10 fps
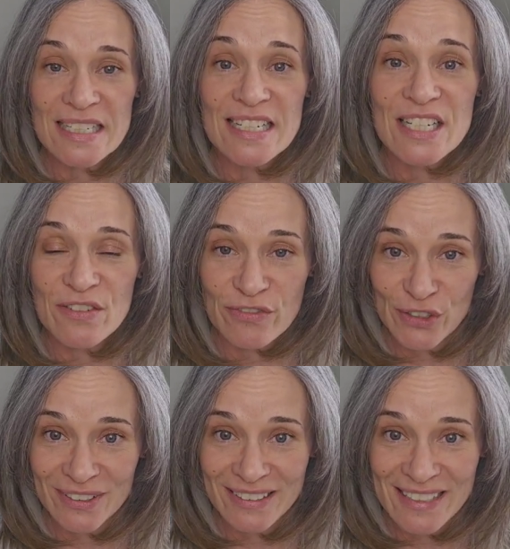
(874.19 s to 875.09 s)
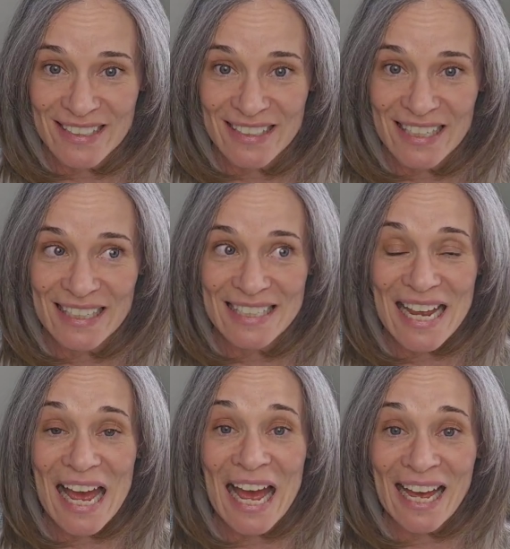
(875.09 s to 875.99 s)
differently and
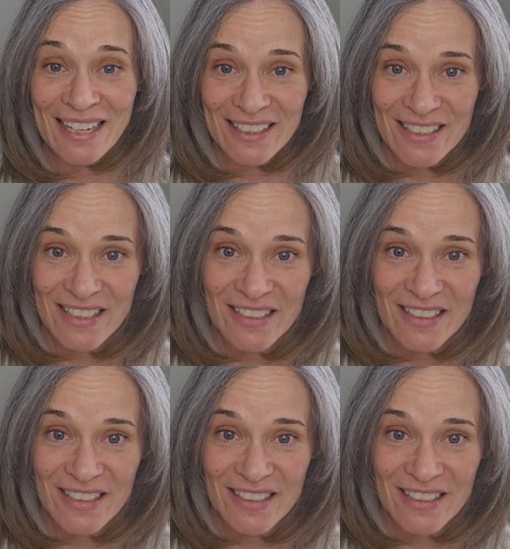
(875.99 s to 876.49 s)
add